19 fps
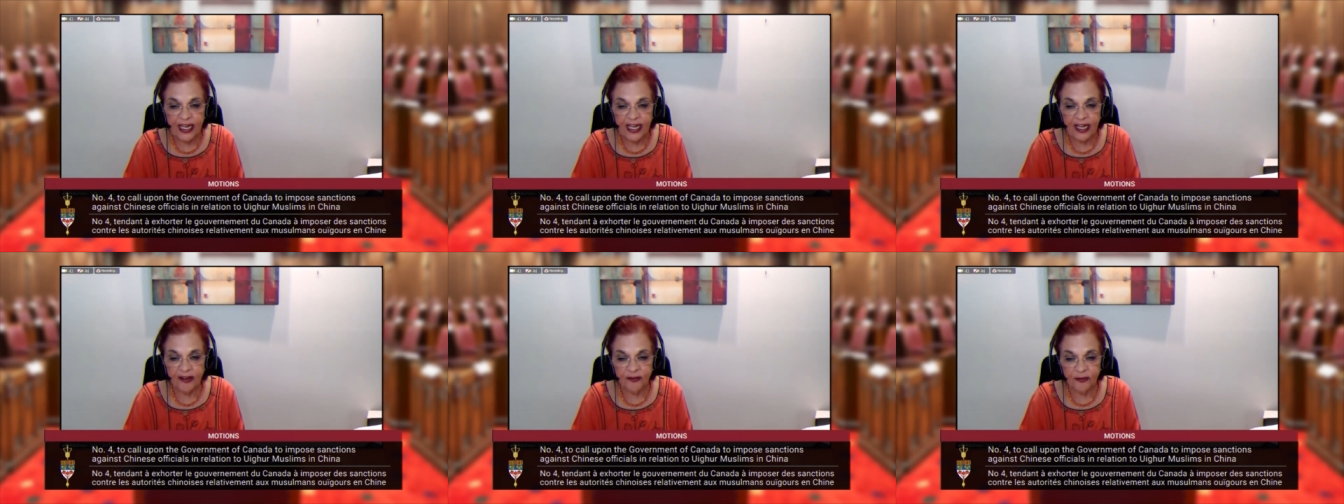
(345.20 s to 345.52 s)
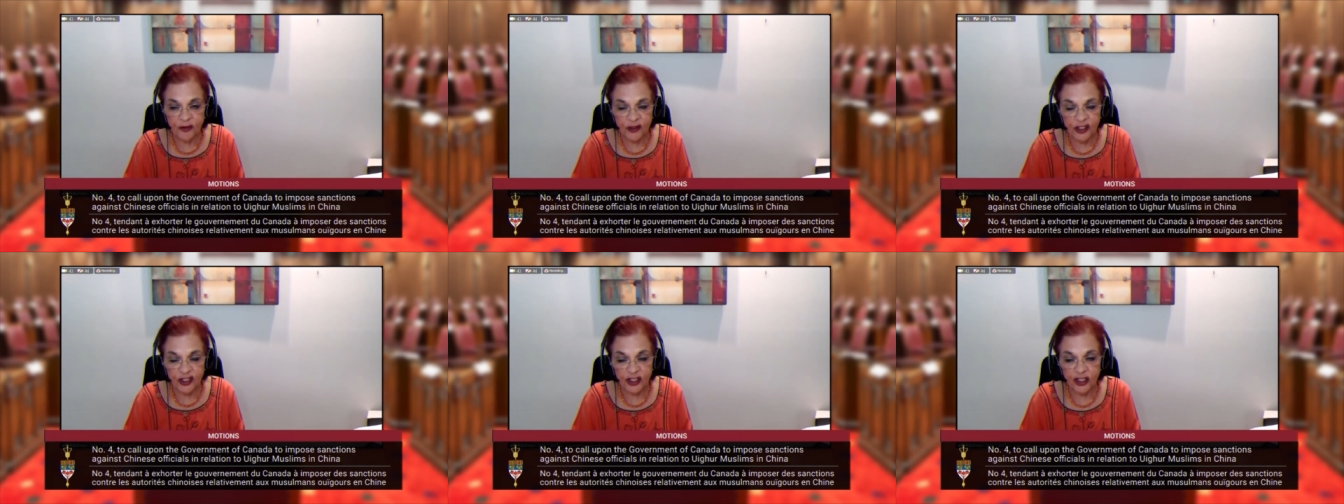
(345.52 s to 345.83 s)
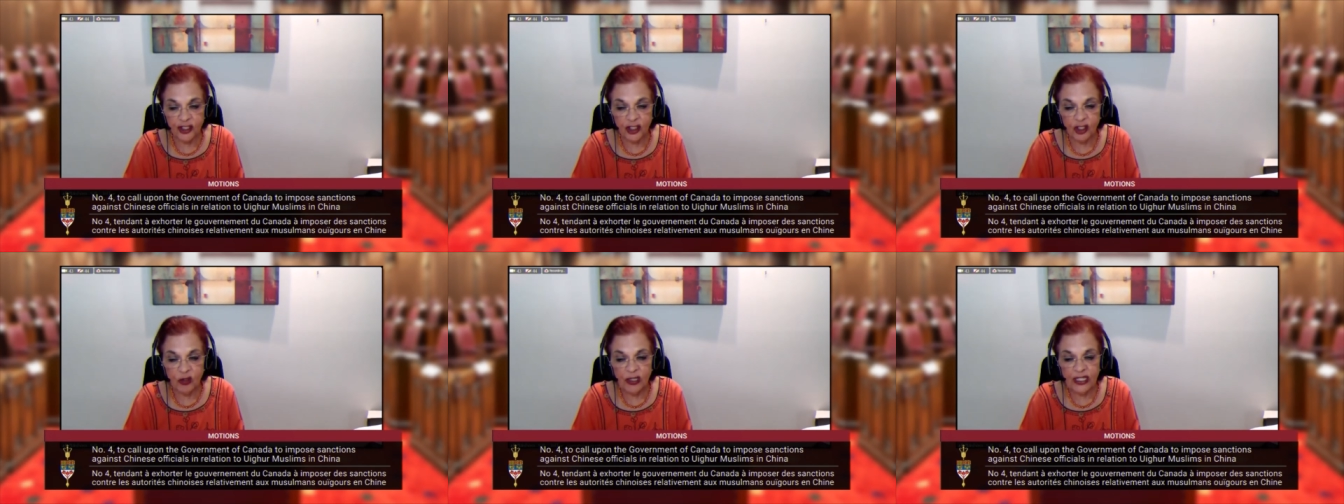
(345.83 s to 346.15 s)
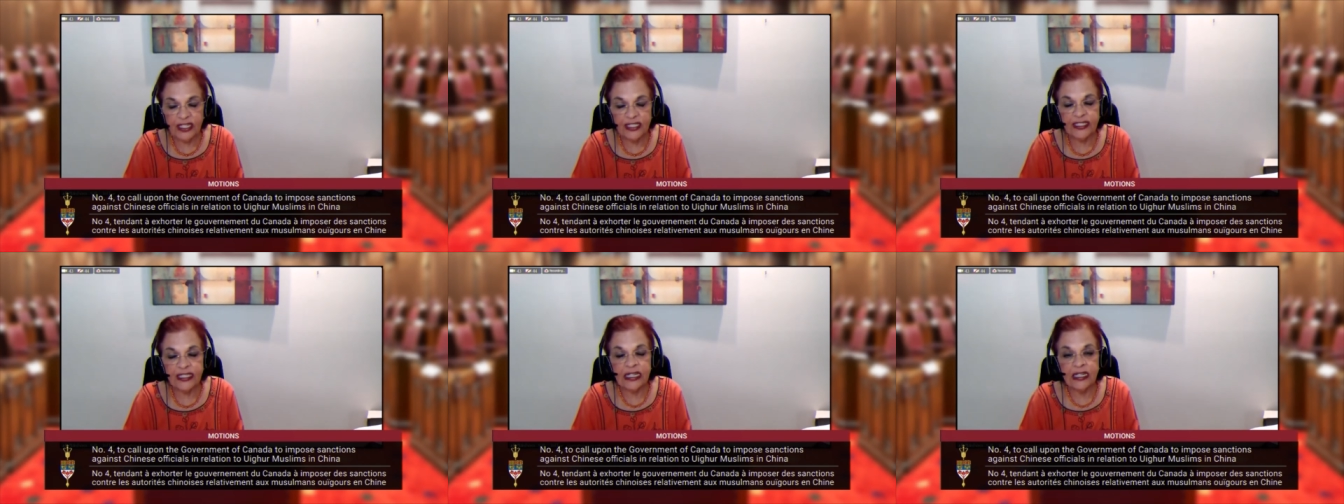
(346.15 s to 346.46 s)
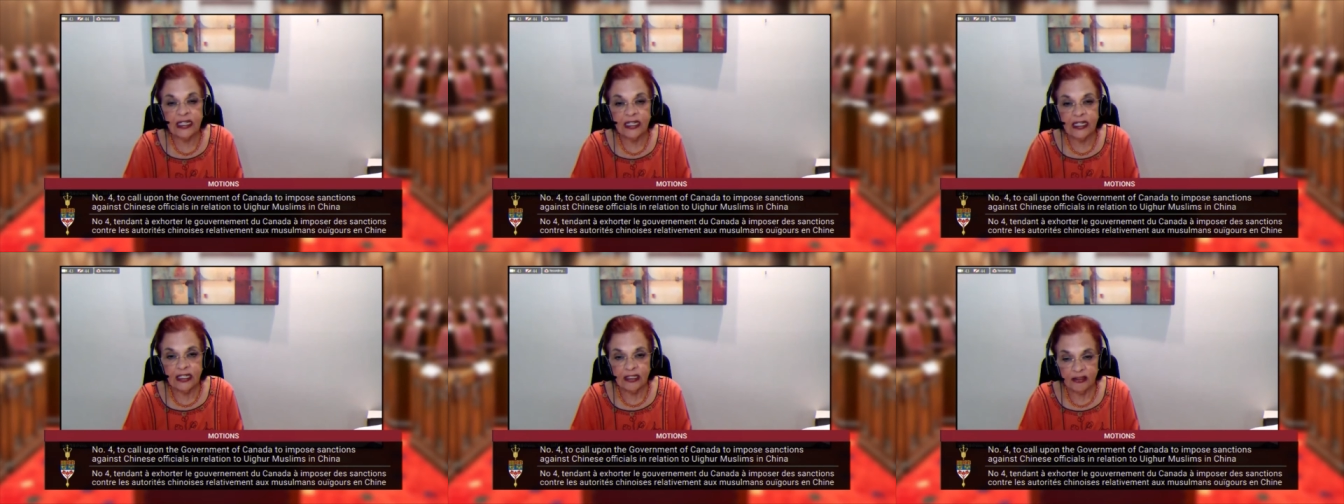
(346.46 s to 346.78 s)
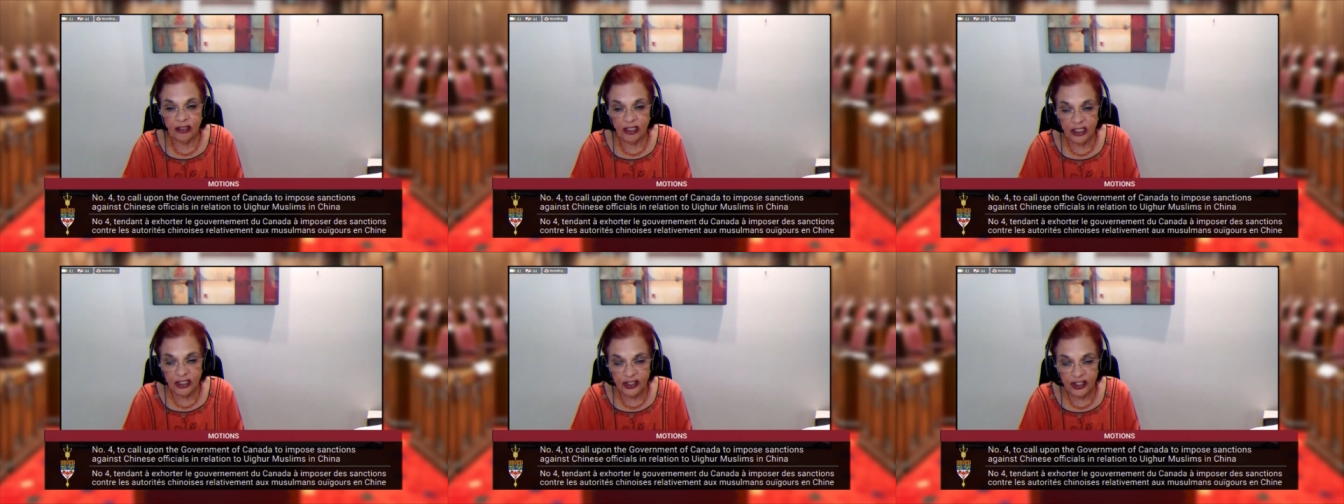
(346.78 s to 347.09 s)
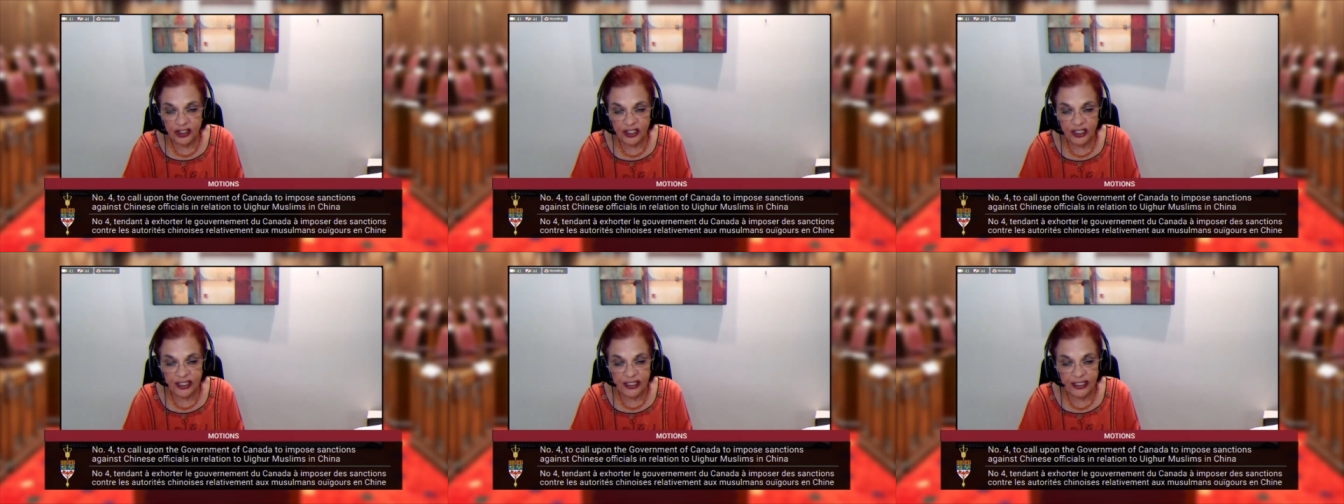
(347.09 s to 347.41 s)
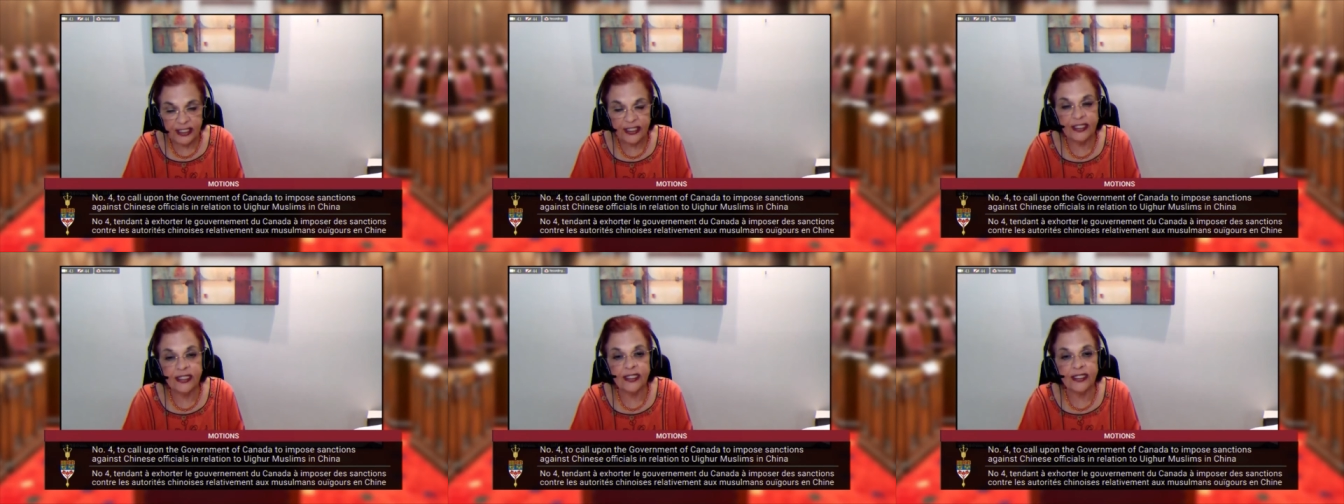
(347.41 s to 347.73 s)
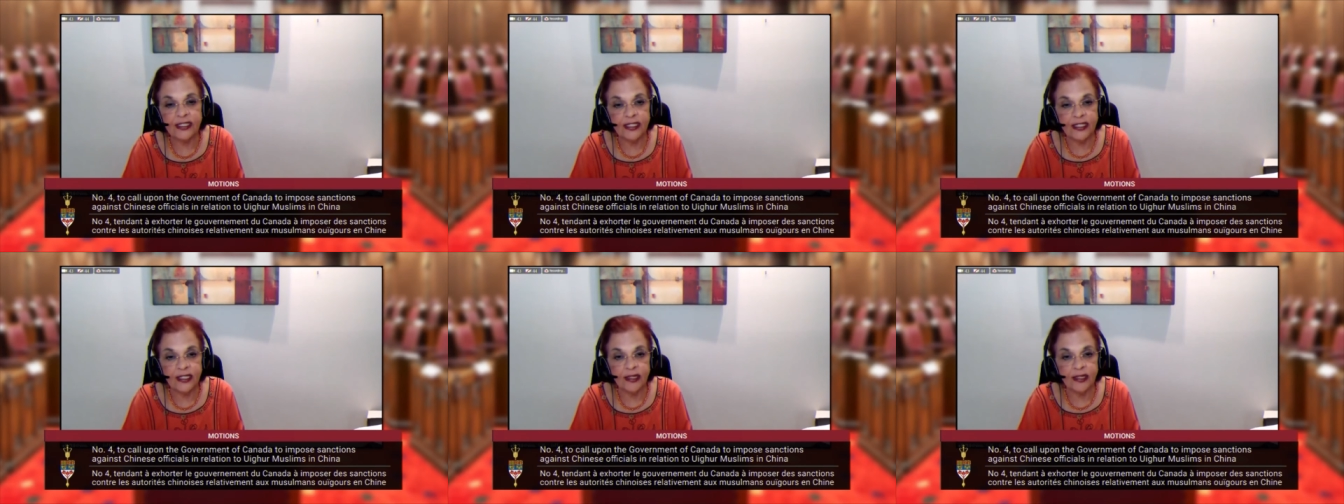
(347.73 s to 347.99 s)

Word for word: and for circulating religious texts